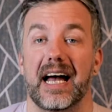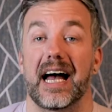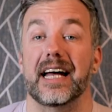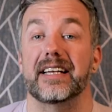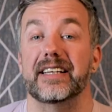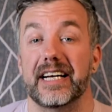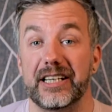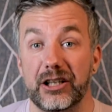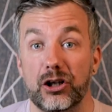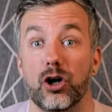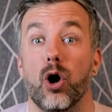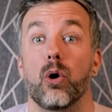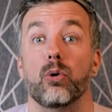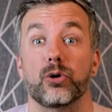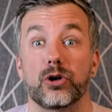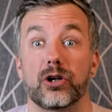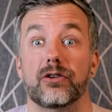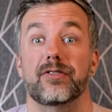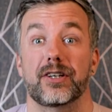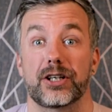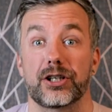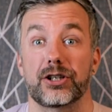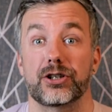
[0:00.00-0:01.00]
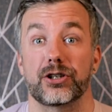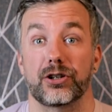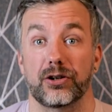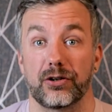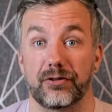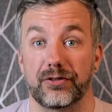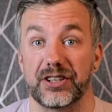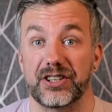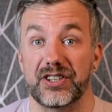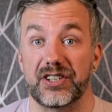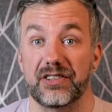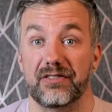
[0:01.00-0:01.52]
And I know your version
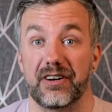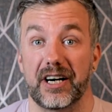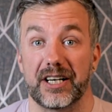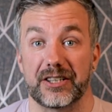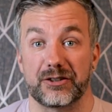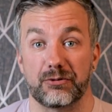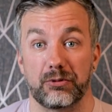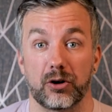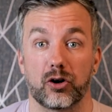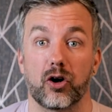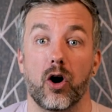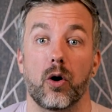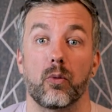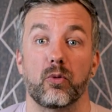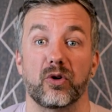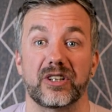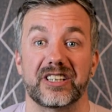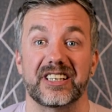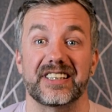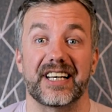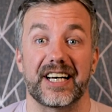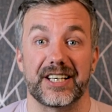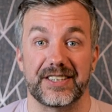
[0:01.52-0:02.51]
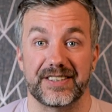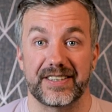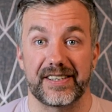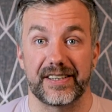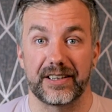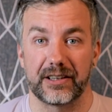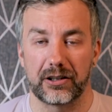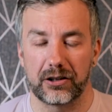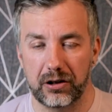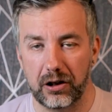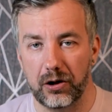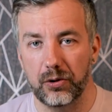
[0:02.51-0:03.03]
of this device will come with a nice
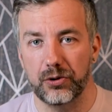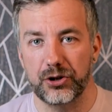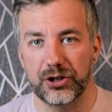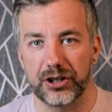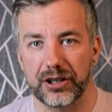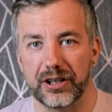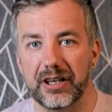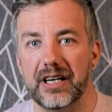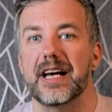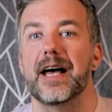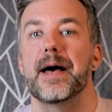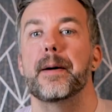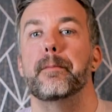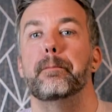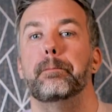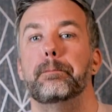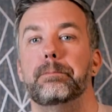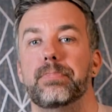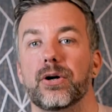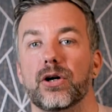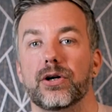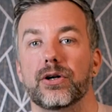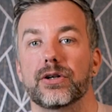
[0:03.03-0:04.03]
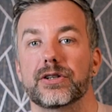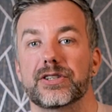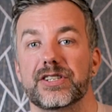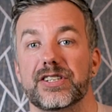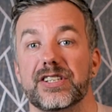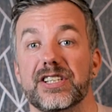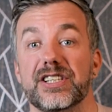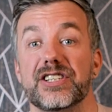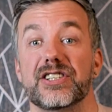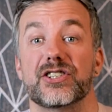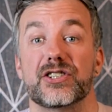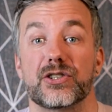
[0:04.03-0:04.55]
enclosure, but
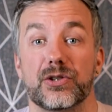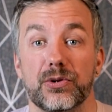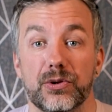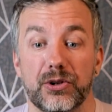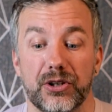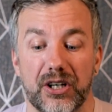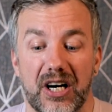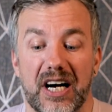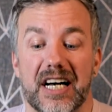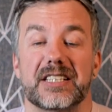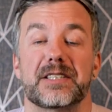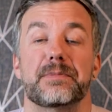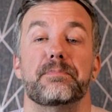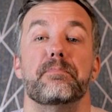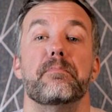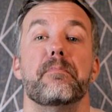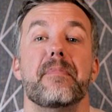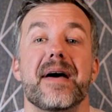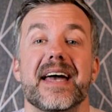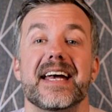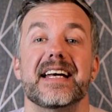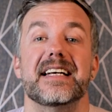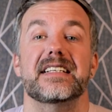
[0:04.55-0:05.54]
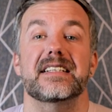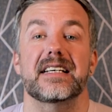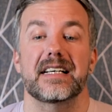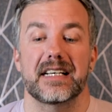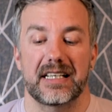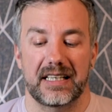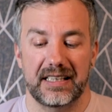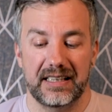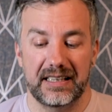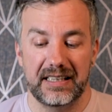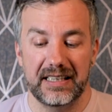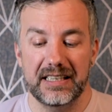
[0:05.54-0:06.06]
SeeedStudio has made
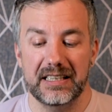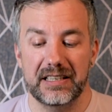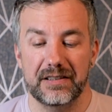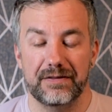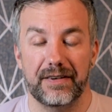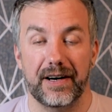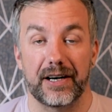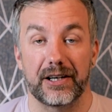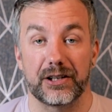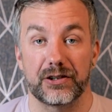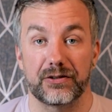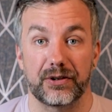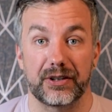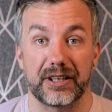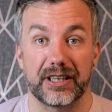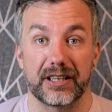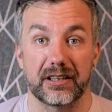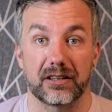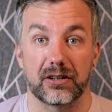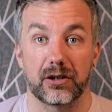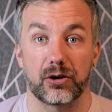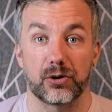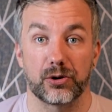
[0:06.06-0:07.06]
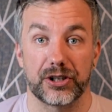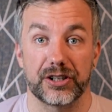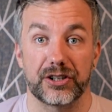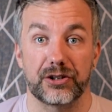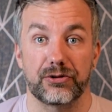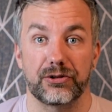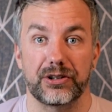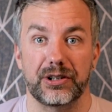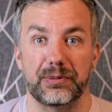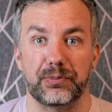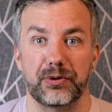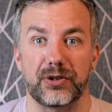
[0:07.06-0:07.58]
these files for the enclosure,
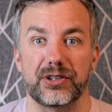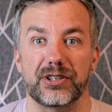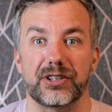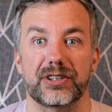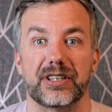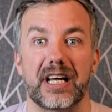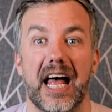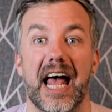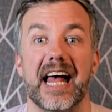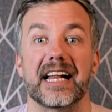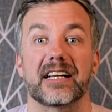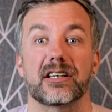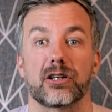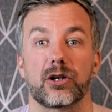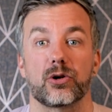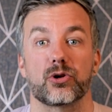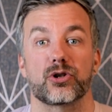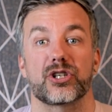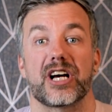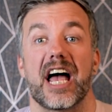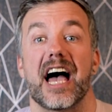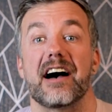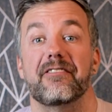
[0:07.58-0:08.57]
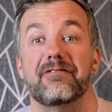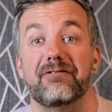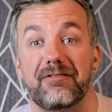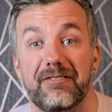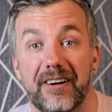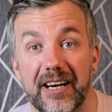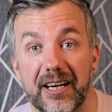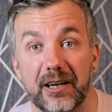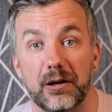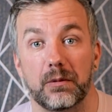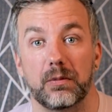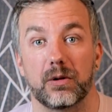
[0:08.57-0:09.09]
3D printed enclosure,
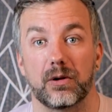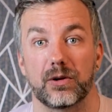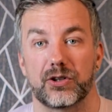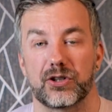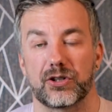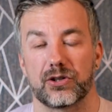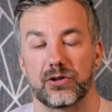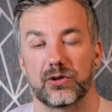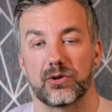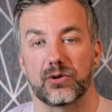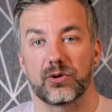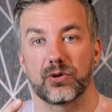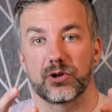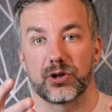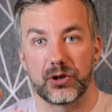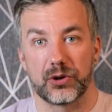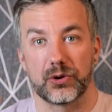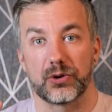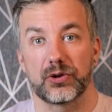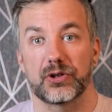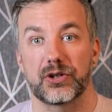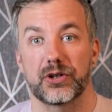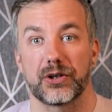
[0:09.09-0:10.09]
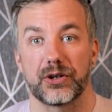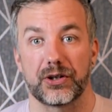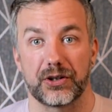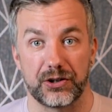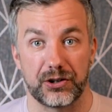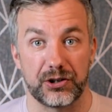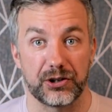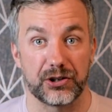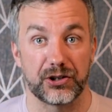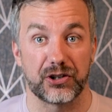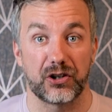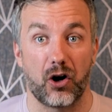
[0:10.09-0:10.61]
available to you. So you
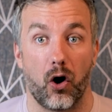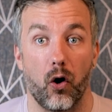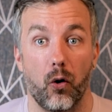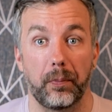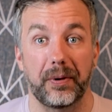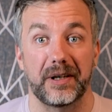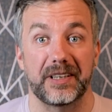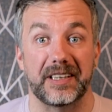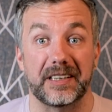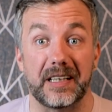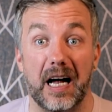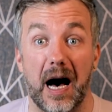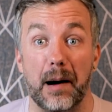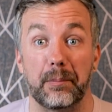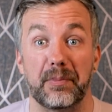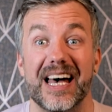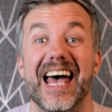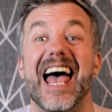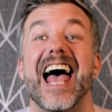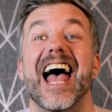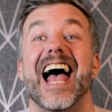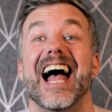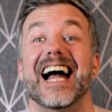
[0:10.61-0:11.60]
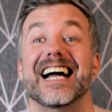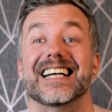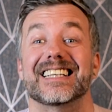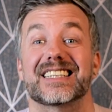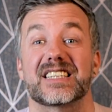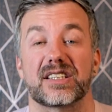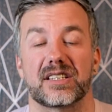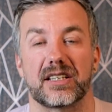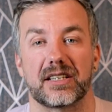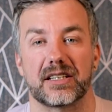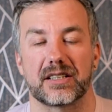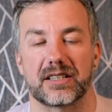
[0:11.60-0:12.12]
could just open it up and
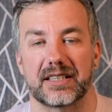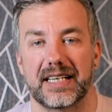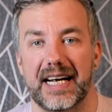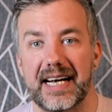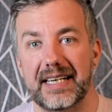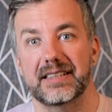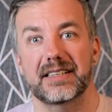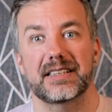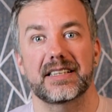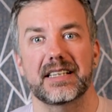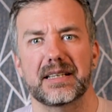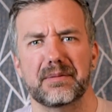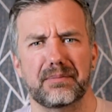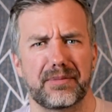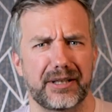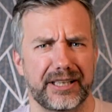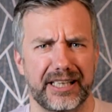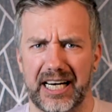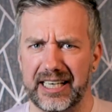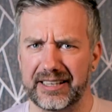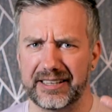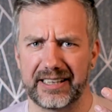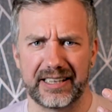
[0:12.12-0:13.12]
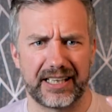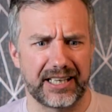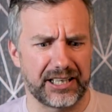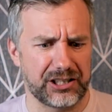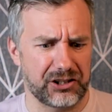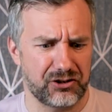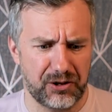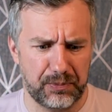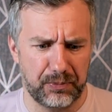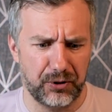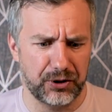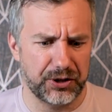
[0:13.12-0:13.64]
start editing by adding
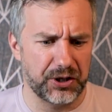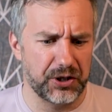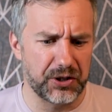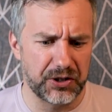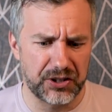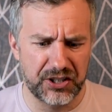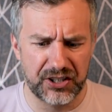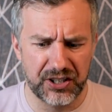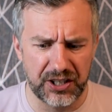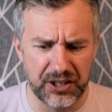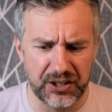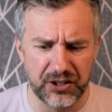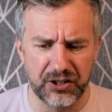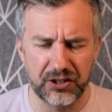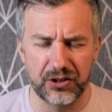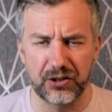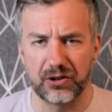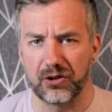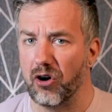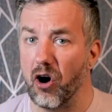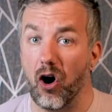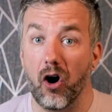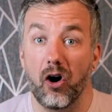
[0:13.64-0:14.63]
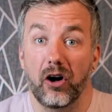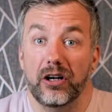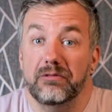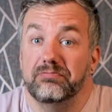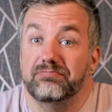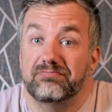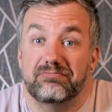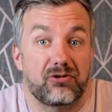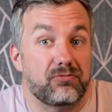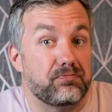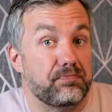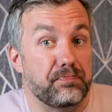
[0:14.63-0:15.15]
extra buttons, sensor, or
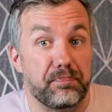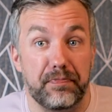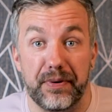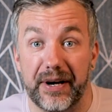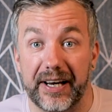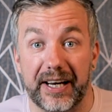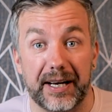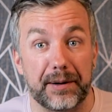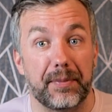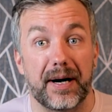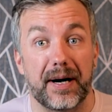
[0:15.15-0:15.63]
a bigger